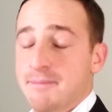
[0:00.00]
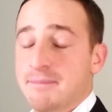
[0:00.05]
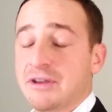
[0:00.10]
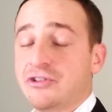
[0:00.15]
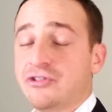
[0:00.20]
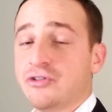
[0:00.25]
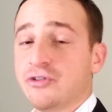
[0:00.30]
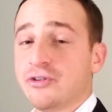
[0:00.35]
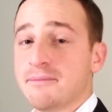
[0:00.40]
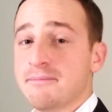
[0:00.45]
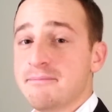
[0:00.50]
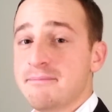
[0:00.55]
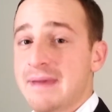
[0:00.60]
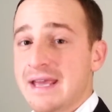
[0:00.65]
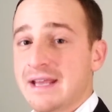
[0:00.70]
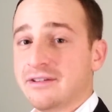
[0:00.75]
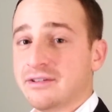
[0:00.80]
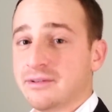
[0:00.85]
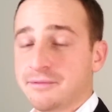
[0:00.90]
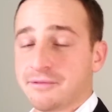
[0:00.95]
be sure to
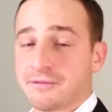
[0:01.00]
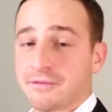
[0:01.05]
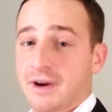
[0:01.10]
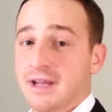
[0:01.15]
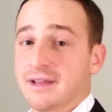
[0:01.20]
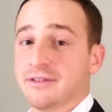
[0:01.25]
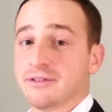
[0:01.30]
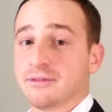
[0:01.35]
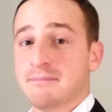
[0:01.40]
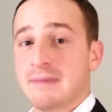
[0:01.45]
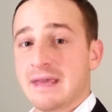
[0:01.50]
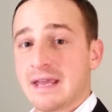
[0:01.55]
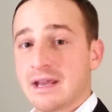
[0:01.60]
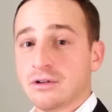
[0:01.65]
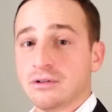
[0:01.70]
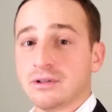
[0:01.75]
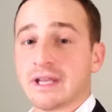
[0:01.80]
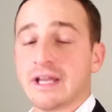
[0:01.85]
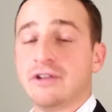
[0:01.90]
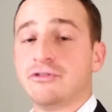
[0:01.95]
make some friends,
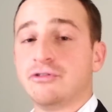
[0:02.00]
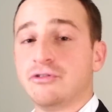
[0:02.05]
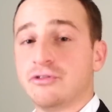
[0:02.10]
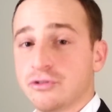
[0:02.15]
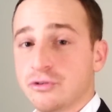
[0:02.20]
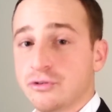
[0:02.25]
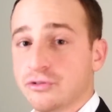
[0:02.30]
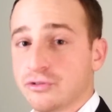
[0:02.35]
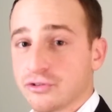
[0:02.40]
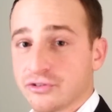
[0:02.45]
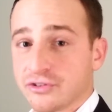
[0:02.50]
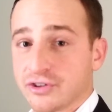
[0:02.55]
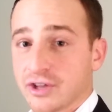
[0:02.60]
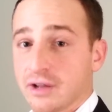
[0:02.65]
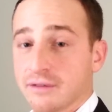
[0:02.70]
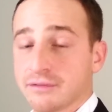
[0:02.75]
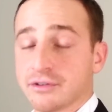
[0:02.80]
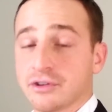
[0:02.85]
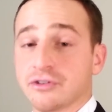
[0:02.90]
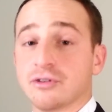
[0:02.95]
mingle, introduce
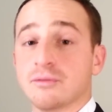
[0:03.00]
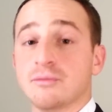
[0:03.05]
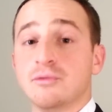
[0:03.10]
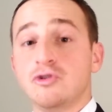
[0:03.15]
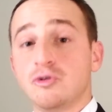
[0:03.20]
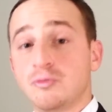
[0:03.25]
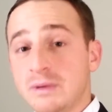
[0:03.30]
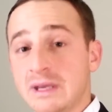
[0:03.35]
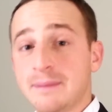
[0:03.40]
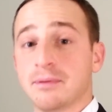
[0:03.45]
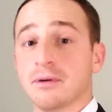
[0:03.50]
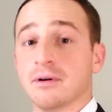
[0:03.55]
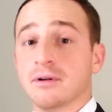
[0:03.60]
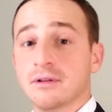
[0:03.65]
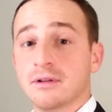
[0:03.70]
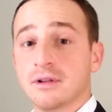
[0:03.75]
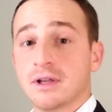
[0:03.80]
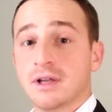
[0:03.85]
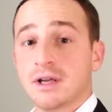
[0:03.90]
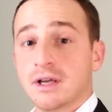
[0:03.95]
yourself to some new
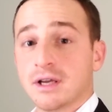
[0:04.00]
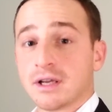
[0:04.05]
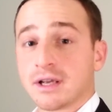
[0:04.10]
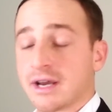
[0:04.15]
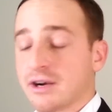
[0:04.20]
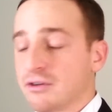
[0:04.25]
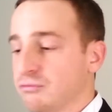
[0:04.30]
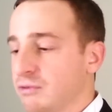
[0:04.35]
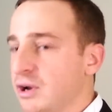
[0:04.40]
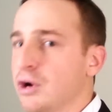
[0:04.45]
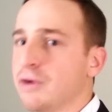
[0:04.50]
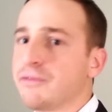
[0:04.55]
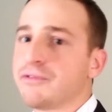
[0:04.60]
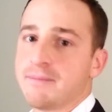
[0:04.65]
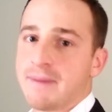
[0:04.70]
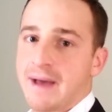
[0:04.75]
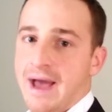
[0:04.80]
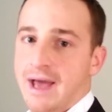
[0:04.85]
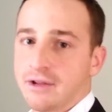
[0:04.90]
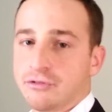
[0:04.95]
people, kind of right off
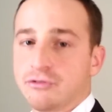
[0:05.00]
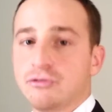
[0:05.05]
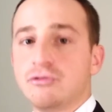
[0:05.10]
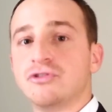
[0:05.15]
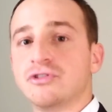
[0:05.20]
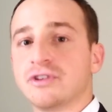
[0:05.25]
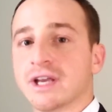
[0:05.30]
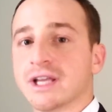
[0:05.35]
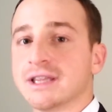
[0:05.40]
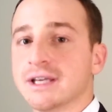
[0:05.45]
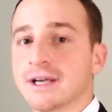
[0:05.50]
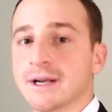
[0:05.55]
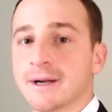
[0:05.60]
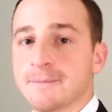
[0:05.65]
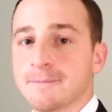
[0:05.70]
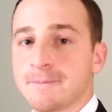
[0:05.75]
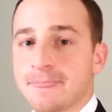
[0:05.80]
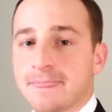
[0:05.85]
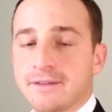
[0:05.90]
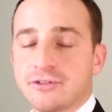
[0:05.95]
the bat as soon as you get there.